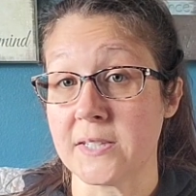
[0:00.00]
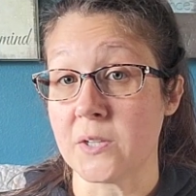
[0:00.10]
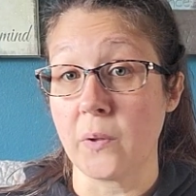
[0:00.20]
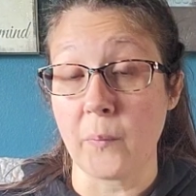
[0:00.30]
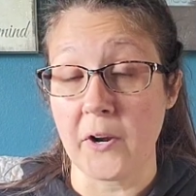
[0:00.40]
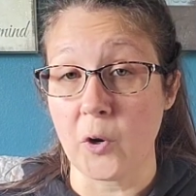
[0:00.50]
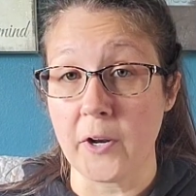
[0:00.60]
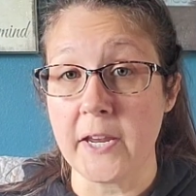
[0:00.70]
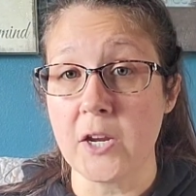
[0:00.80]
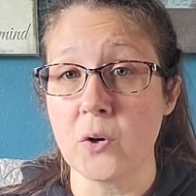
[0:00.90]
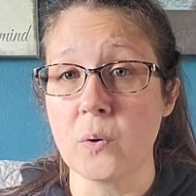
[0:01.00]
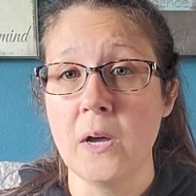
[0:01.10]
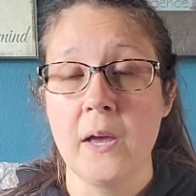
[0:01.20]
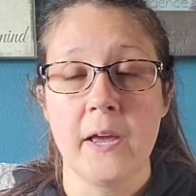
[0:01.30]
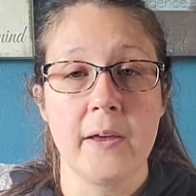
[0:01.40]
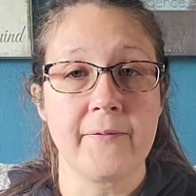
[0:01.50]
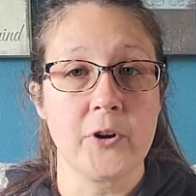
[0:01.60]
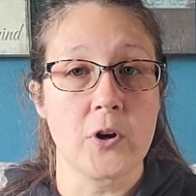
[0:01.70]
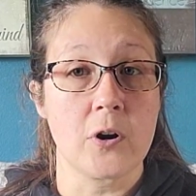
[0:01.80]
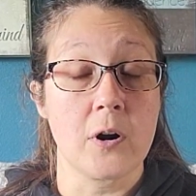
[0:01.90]
That's the only way you're going to heal.
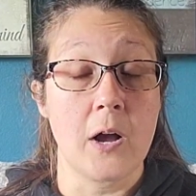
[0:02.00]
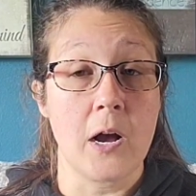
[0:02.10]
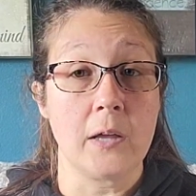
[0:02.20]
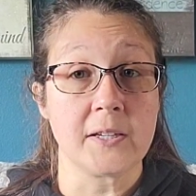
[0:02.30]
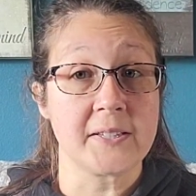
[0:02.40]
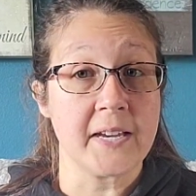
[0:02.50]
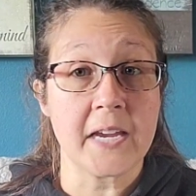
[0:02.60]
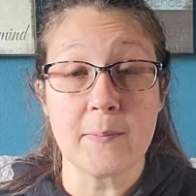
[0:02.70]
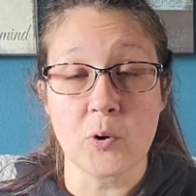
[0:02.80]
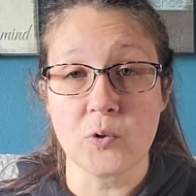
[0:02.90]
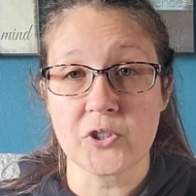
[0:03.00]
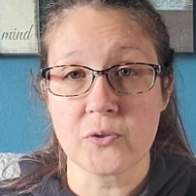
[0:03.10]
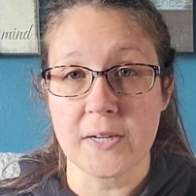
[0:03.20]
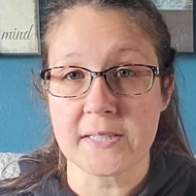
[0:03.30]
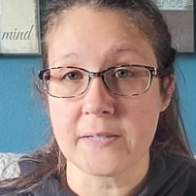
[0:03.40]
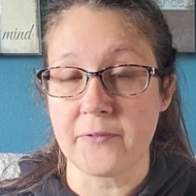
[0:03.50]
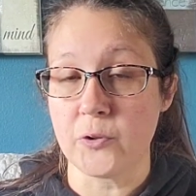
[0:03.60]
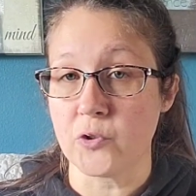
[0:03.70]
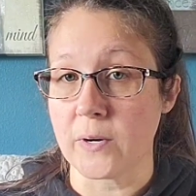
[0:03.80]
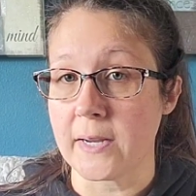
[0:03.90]
If you're, let's say, chemical stress, if
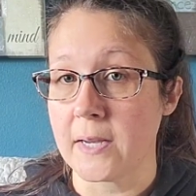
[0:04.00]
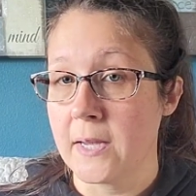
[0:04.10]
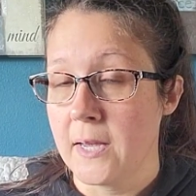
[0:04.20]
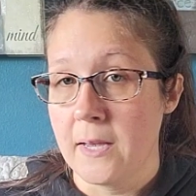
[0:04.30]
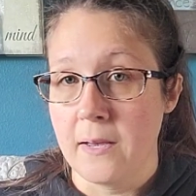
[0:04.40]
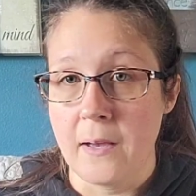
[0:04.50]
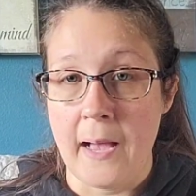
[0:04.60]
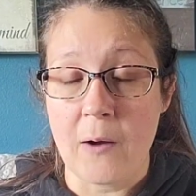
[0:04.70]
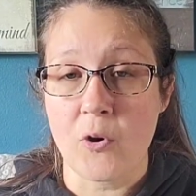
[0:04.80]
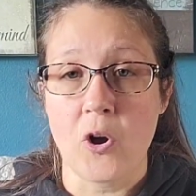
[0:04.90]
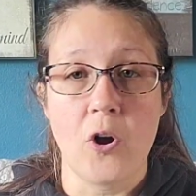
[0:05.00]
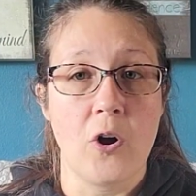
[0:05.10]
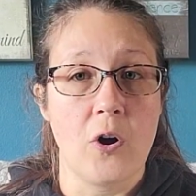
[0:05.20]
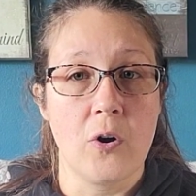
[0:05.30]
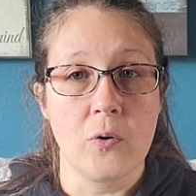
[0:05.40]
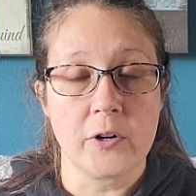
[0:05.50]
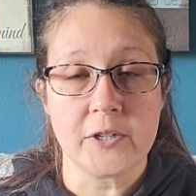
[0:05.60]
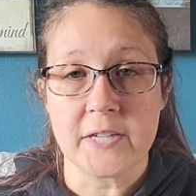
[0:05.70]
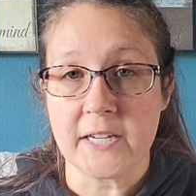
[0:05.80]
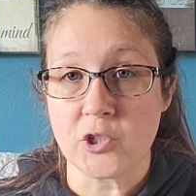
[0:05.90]
you drink alcohol or
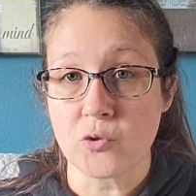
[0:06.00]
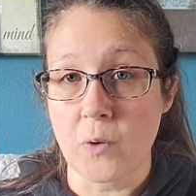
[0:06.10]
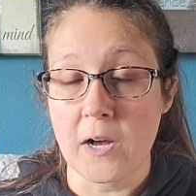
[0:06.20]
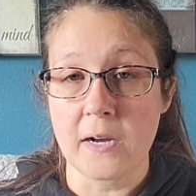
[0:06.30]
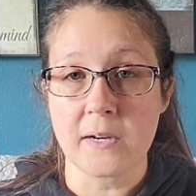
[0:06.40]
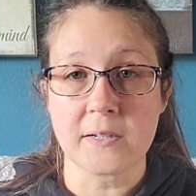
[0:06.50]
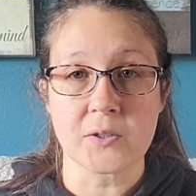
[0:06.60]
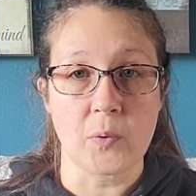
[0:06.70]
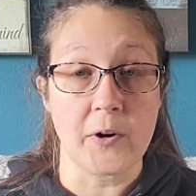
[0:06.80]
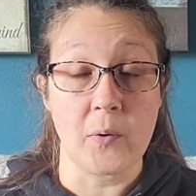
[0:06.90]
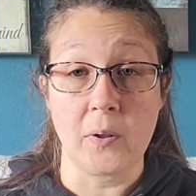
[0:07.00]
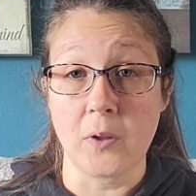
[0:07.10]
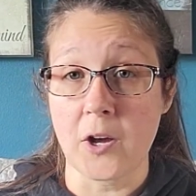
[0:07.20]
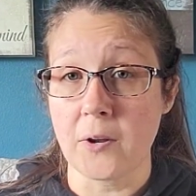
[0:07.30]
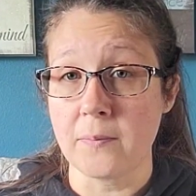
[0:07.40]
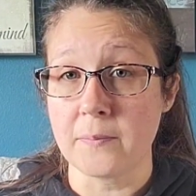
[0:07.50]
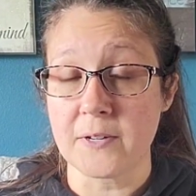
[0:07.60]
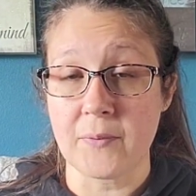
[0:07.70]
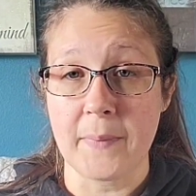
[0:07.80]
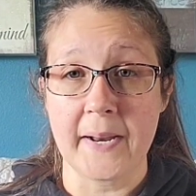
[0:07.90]
you take drugs or you're on a lot of
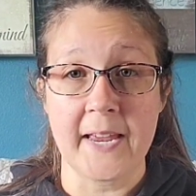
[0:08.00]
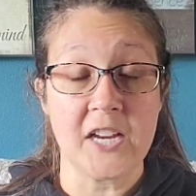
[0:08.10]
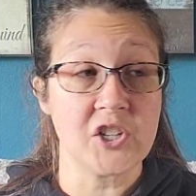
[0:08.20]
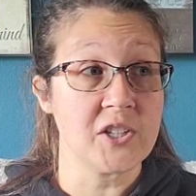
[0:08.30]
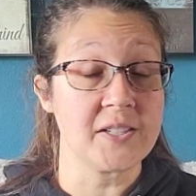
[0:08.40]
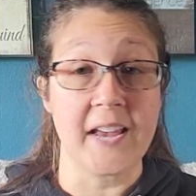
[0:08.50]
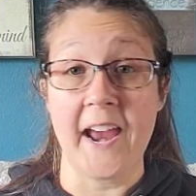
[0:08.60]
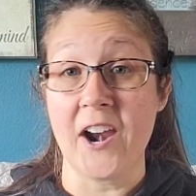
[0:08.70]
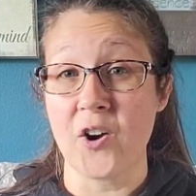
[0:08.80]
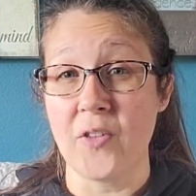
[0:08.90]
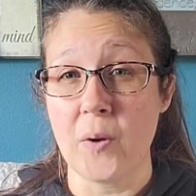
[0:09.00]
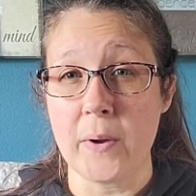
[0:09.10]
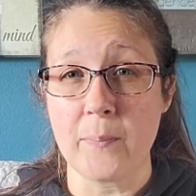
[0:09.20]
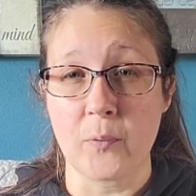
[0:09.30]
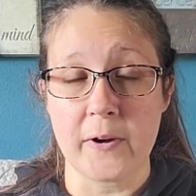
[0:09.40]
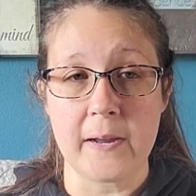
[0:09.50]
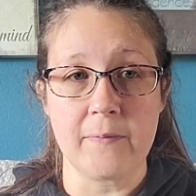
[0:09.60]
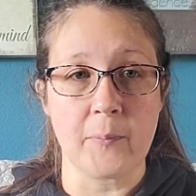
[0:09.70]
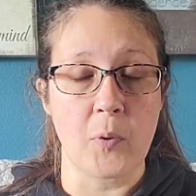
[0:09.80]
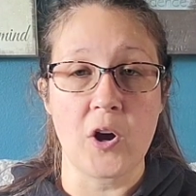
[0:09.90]
different medications, the air that we
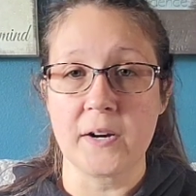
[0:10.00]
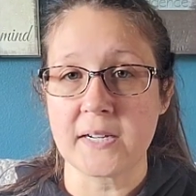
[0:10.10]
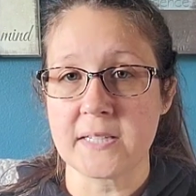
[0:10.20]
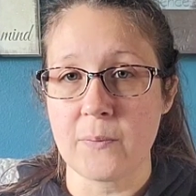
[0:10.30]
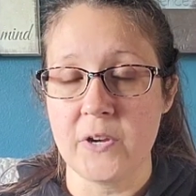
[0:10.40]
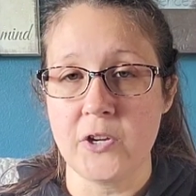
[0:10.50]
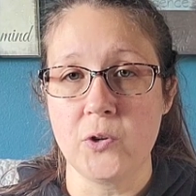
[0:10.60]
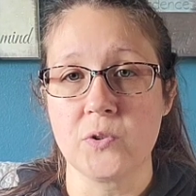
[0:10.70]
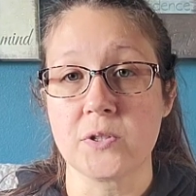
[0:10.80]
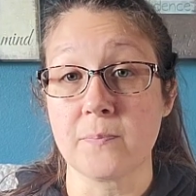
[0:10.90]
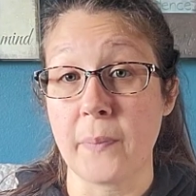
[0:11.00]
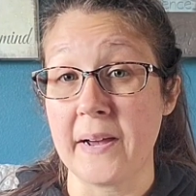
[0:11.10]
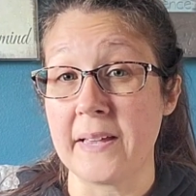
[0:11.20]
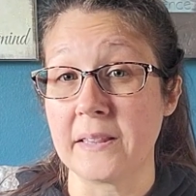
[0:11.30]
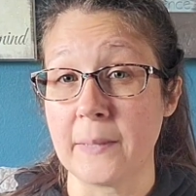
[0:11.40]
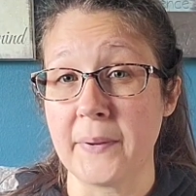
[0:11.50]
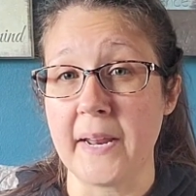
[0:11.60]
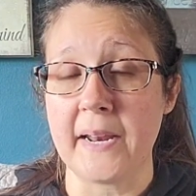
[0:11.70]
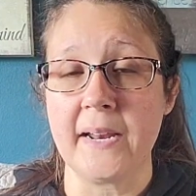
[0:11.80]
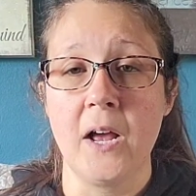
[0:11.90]
breathe, the products that we use, by
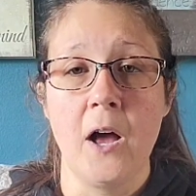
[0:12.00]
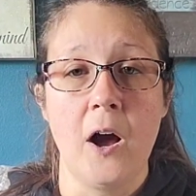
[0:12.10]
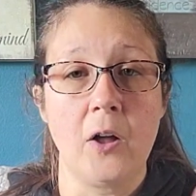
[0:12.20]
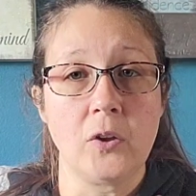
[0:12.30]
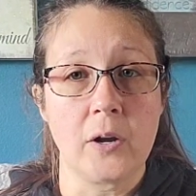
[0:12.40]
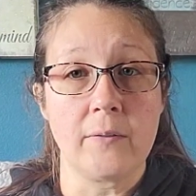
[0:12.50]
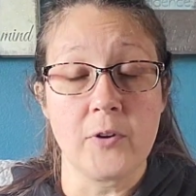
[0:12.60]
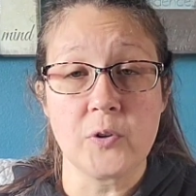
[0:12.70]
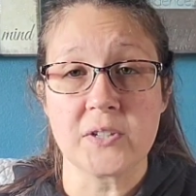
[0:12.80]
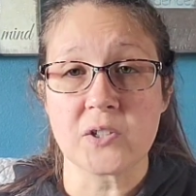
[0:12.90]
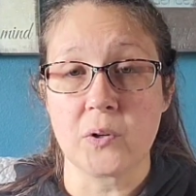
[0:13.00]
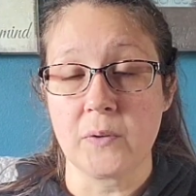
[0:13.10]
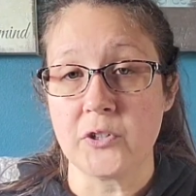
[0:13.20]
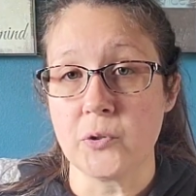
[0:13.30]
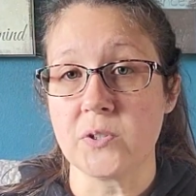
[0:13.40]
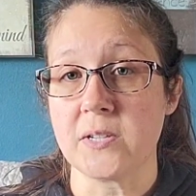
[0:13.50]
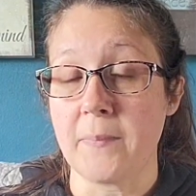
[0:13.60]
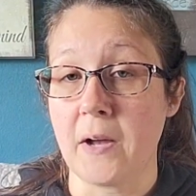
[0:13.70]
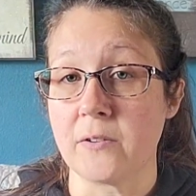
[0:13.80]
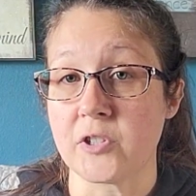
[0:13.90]
eliminating a lot of those, it's going to reduce the
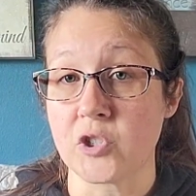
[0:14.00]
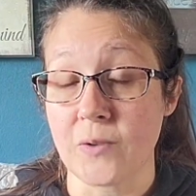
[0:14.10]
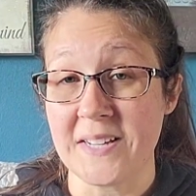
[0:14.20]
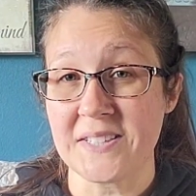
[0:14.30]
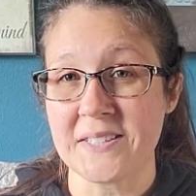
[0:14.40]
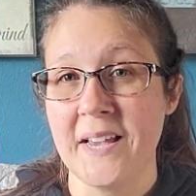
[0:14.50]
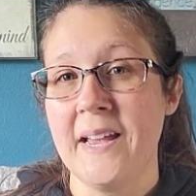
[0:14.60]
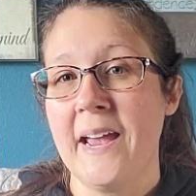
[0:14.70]
amount of stress,